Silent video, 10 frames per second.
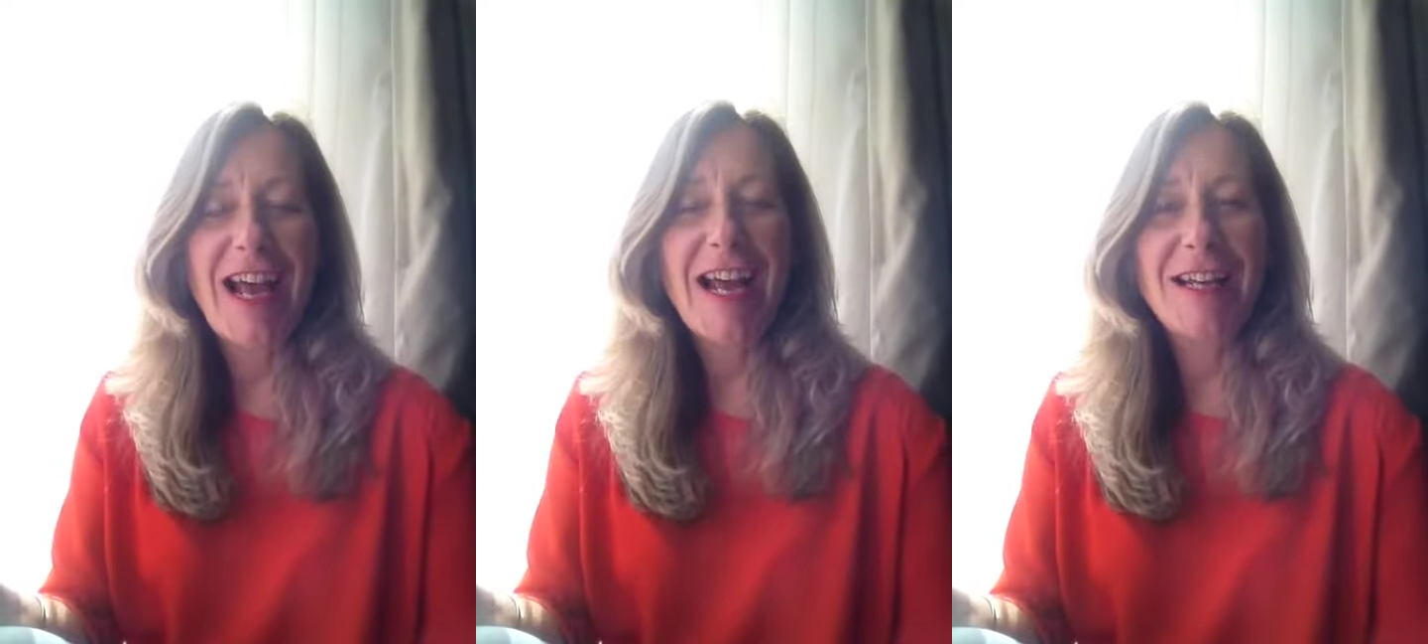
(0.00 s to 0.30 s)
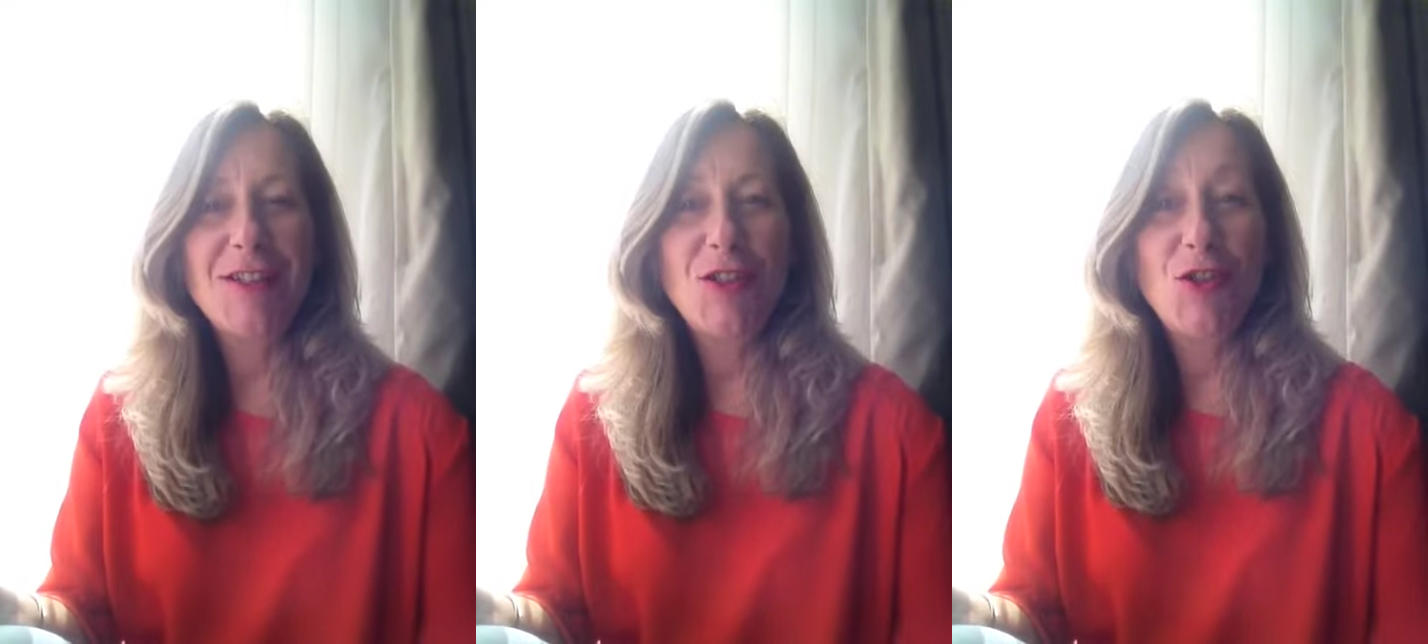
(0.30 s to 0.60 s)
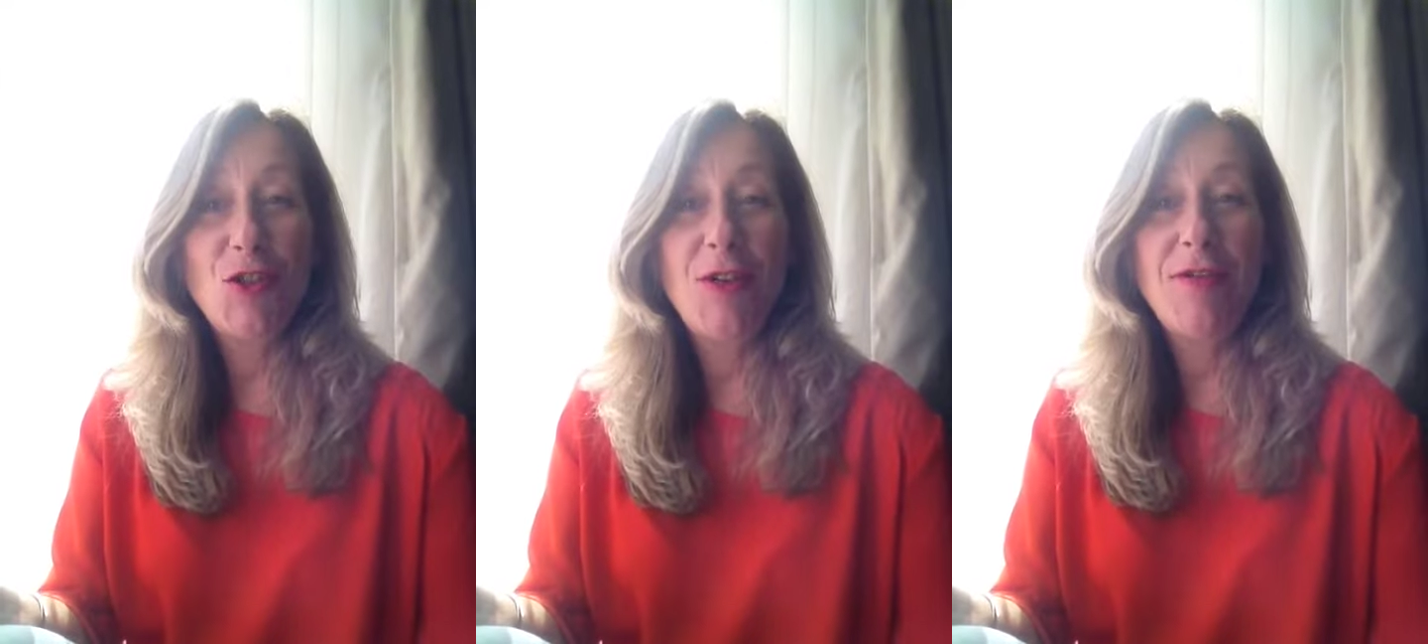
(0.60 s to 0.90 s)
at
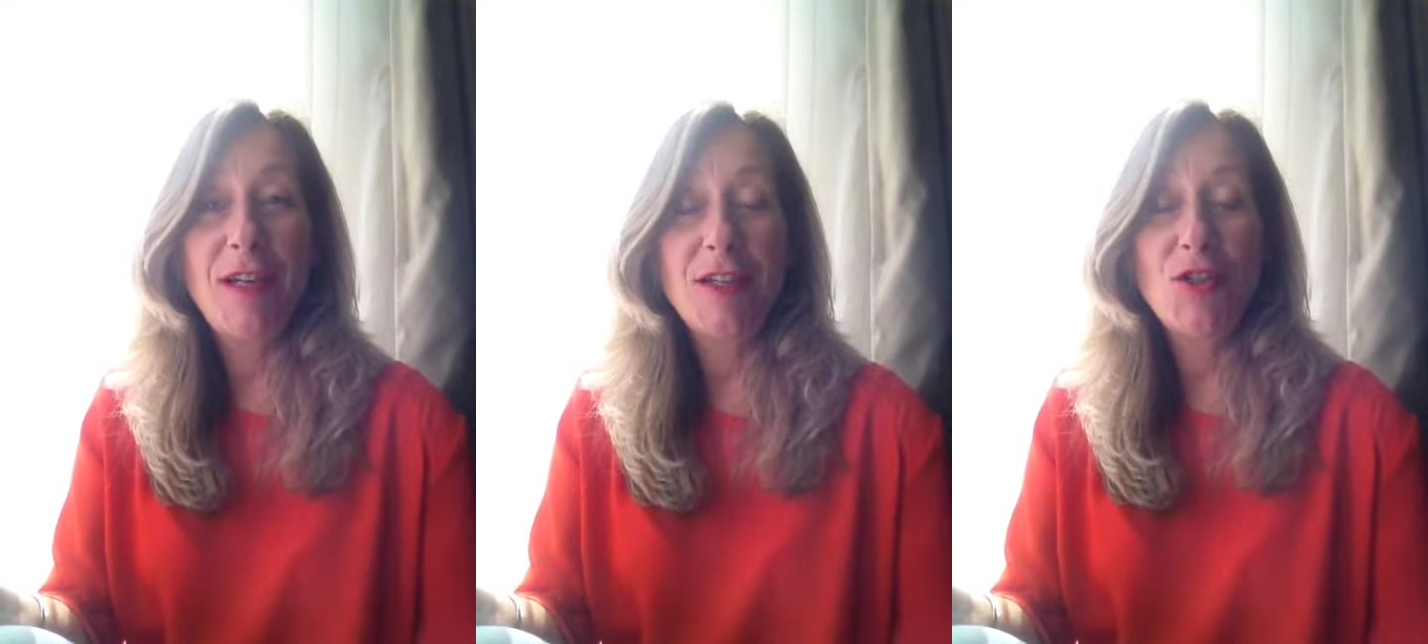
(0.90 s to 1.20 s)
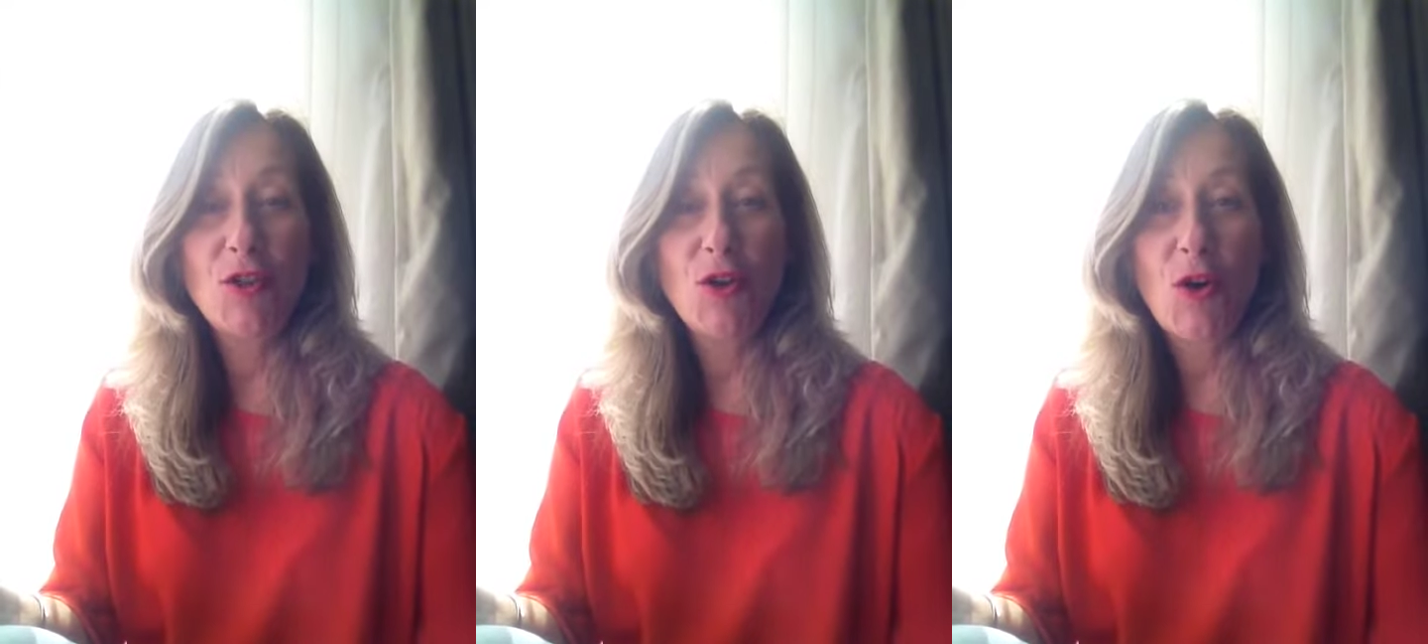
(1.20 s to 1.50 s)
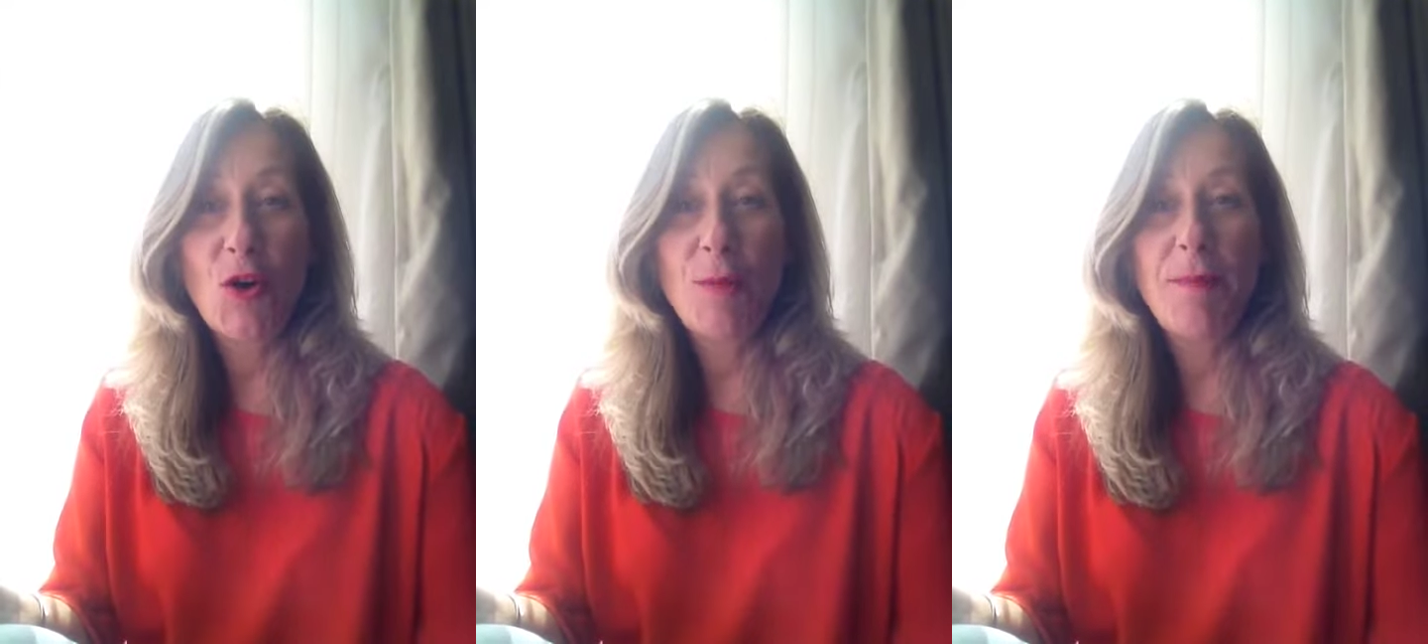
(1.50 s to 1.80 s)

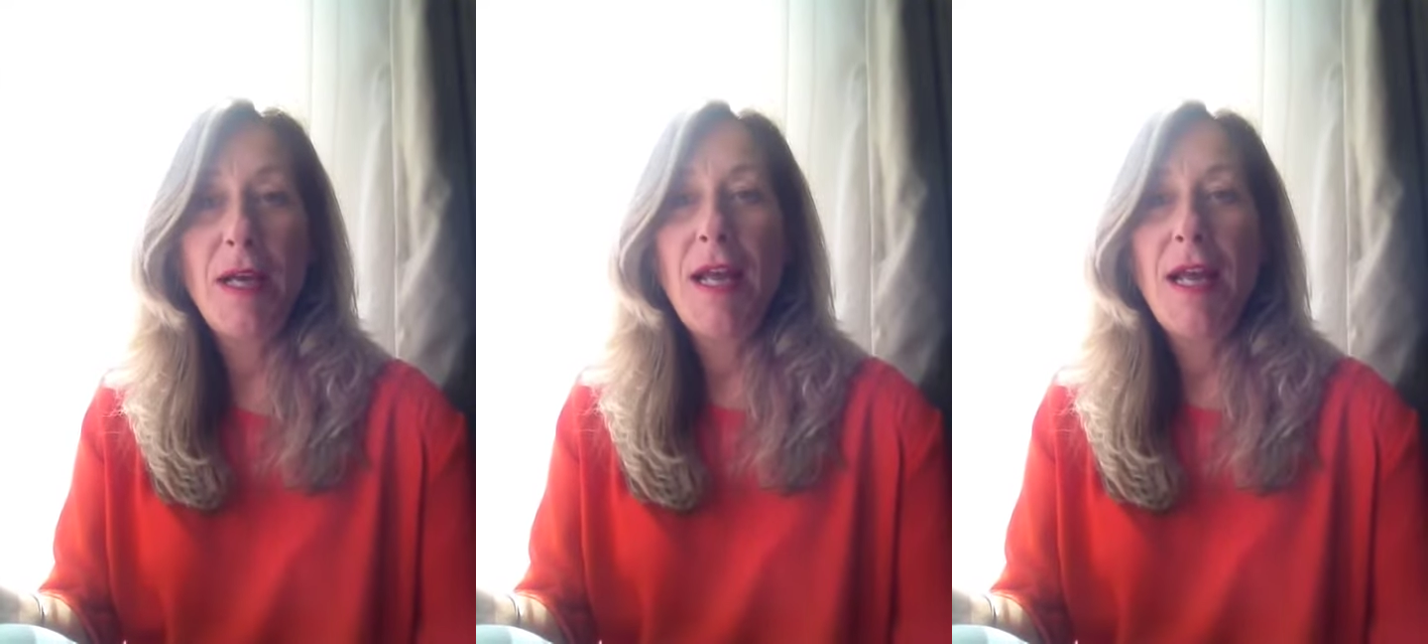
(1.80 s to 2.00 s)
julieregan.com.